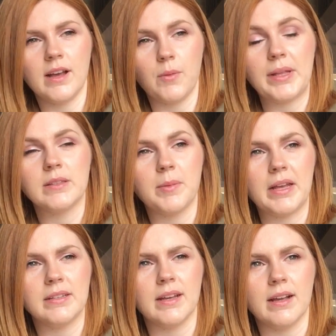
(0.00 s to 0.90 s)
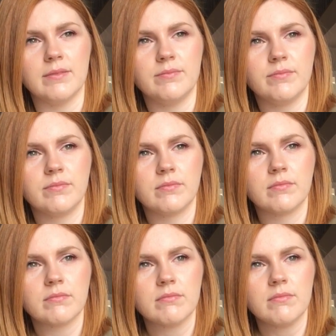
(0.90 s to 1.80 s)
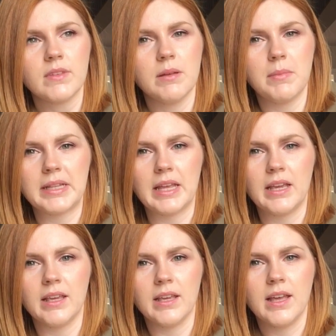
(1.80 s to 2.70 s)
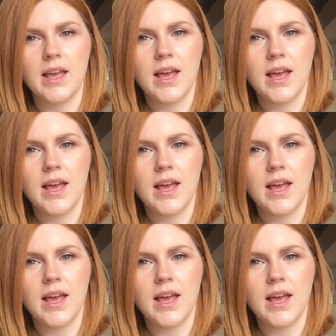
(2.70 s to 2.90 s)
went to bed at midnight